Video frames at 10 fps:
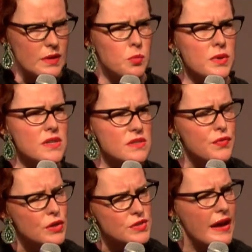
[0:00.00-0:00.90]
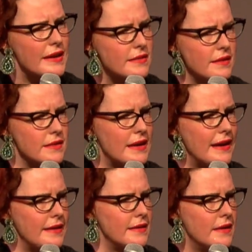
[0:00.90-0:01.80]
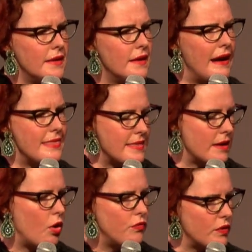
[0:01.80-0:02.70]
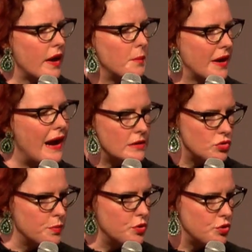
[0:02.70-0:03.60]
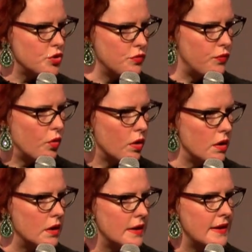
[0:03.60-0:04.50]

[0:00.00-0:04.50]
because if there's anything that I think hopefully I'm a contribution for,